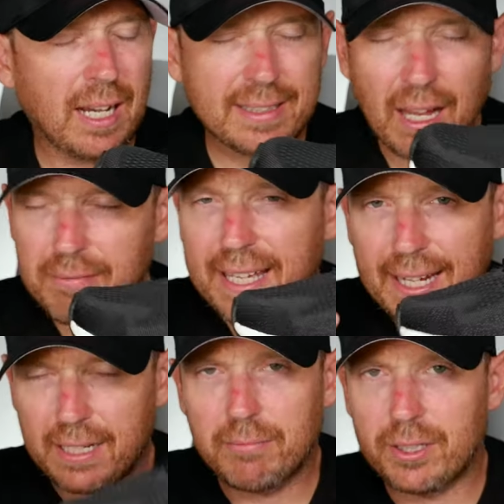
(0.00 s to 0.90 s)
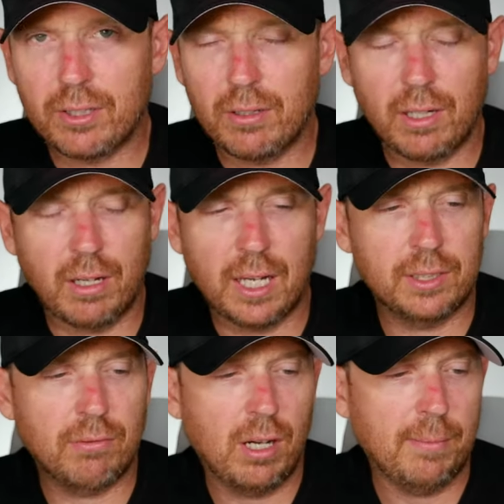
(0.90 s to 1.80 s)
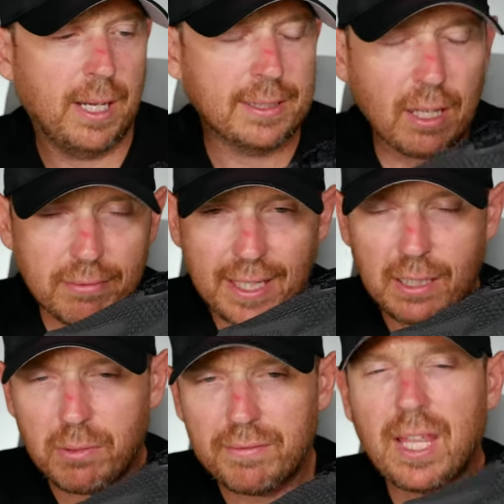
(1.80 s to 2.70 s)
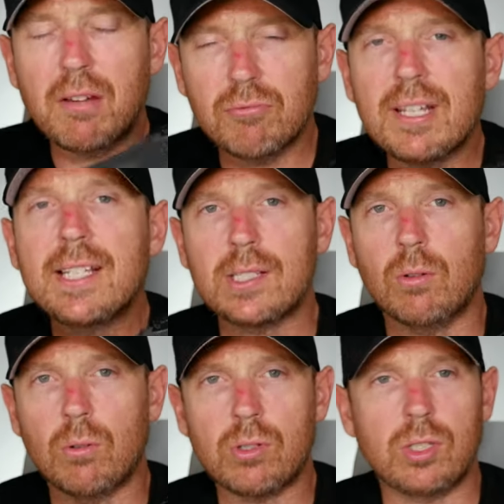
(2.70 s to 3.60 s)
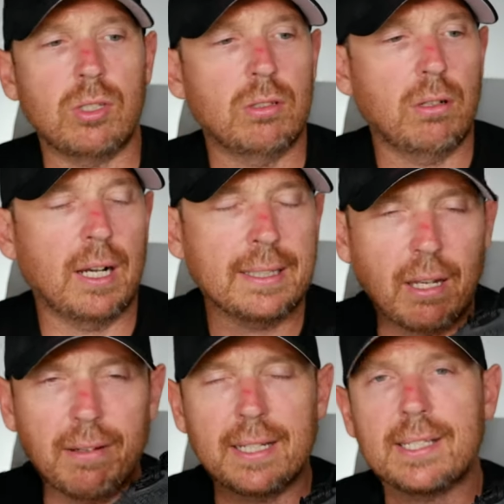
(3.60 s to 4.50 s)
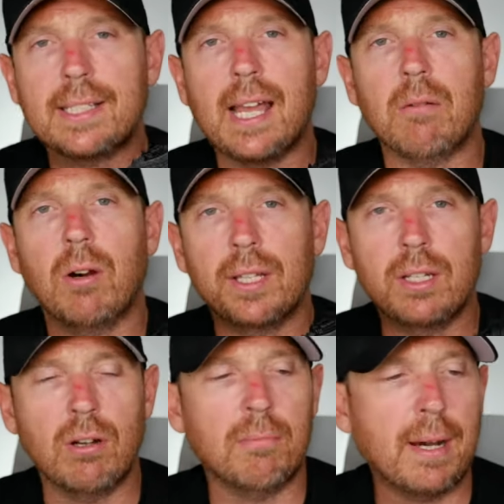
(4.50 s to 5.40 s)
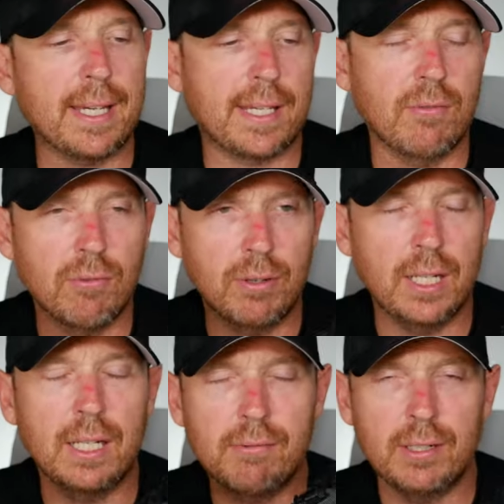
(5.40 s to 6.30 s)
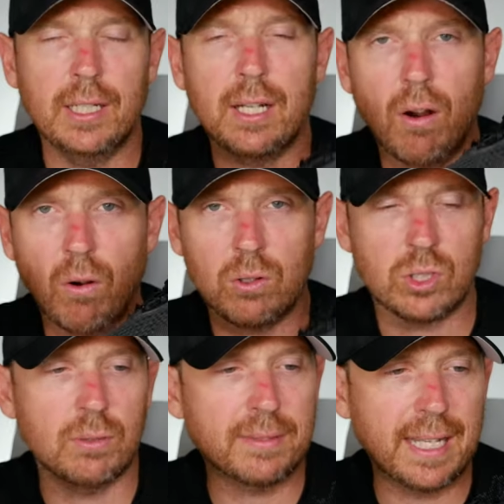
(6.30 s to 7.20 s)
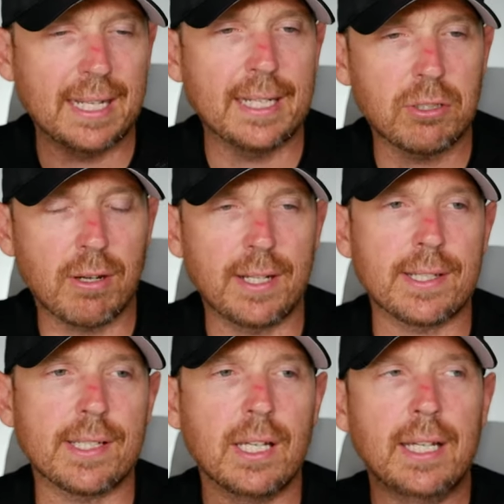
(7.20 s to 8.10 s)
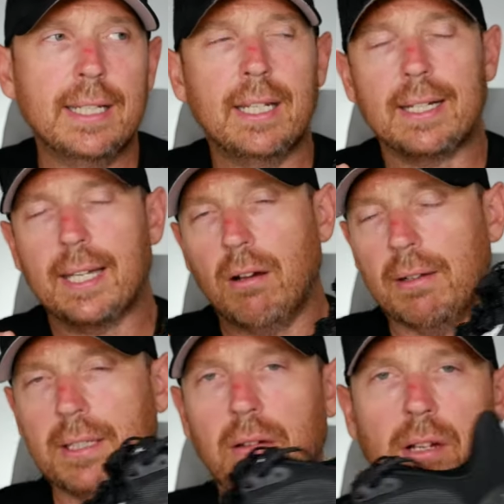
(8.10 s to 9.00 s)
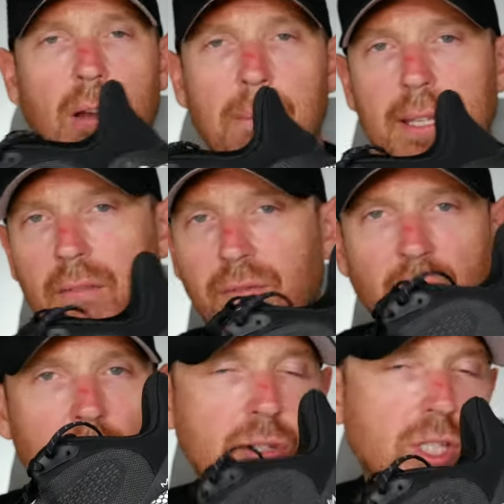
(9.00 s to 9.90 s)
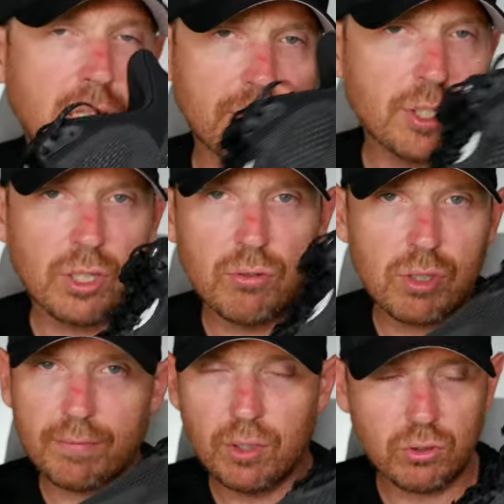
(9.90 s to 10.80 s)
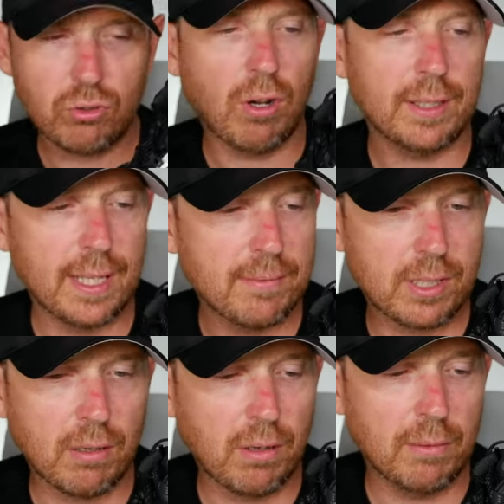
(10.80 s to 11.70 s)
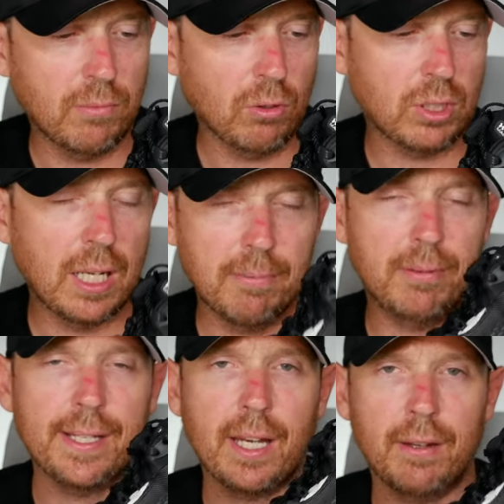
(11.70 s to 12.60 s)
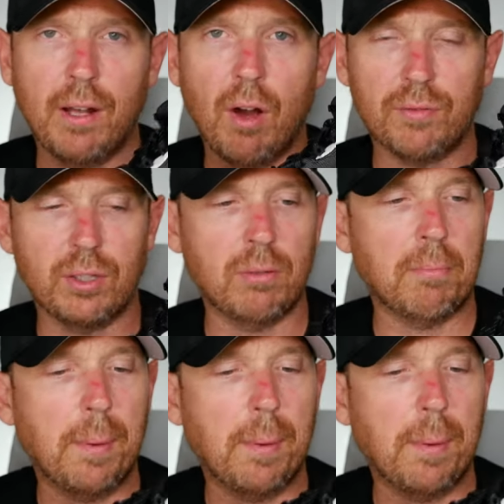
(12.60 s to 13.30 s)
I don't get it with you, uh, Under Armour. I don't get it with their resource. I don't understand why they're not making really, really awesome daily trainers. Now, again, I don't know about the Flow series shoes. I've not tried them, so I'm not deliberately going after them.